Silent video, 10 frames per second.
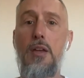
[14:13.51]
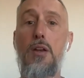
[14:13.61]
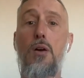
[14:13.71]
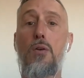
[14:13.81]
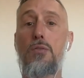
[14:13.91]

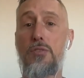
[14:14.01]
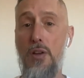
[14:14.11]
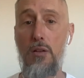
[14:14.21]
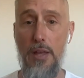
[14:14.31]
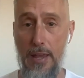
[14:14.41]
You know,
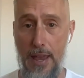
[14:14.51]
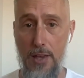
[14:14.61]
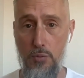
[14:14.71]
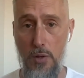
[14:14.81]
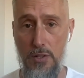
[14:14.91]
Salt Lake
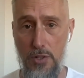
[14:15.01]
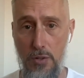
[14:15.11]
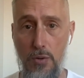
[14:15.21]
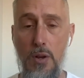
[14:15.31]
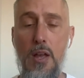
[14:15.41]
has one
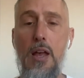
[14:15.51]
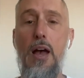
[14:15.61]
too,